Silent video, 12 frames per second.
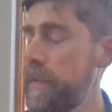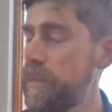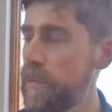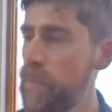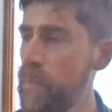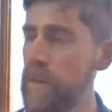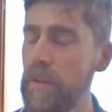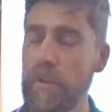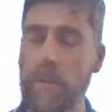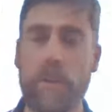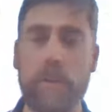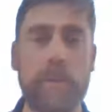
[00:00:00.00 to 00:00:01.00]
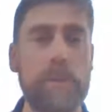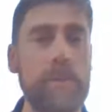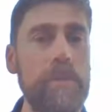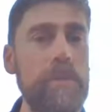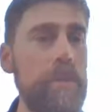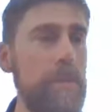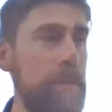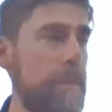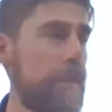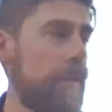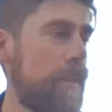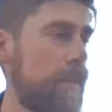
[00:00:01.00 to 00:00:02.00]
Yeah, so when you're not using
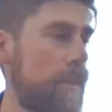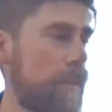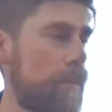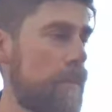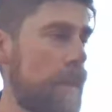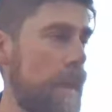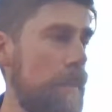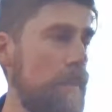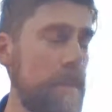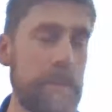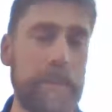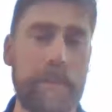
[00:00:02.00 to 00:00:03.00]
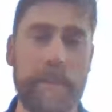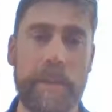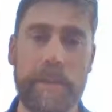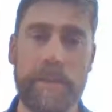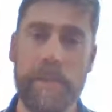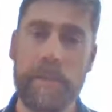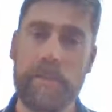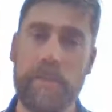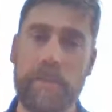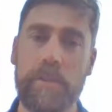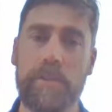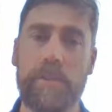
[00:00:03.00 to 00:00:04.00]
the flame, that it actually
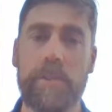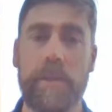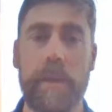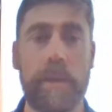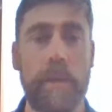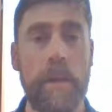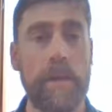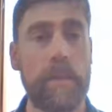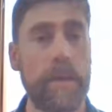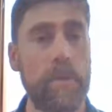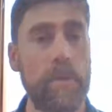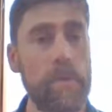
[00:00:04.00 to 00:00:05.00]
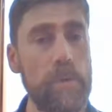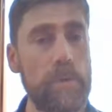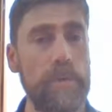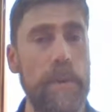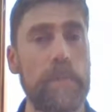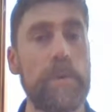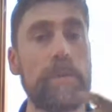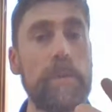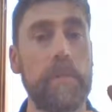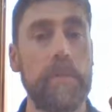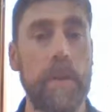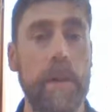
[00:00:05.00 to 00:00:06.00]
turns to that cooler flame was
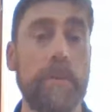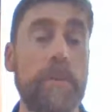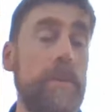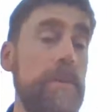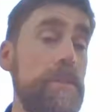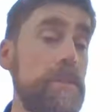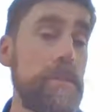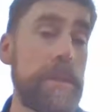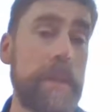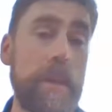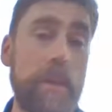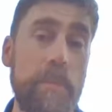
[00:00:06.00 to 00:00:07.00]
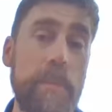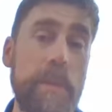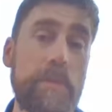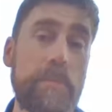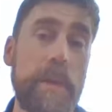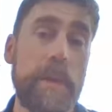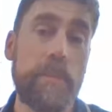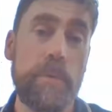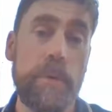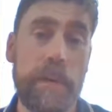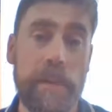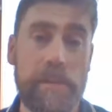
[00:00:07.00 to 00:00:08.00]
the right emoji. It means people
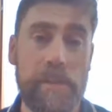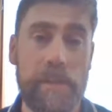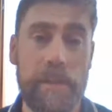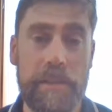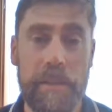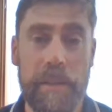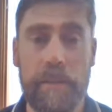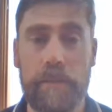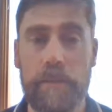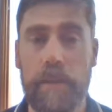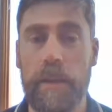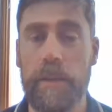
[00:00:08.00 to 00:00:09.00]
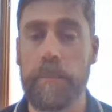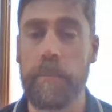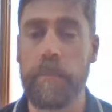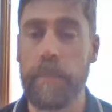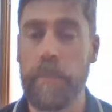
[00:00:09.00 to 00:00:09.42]
can actually see the flame.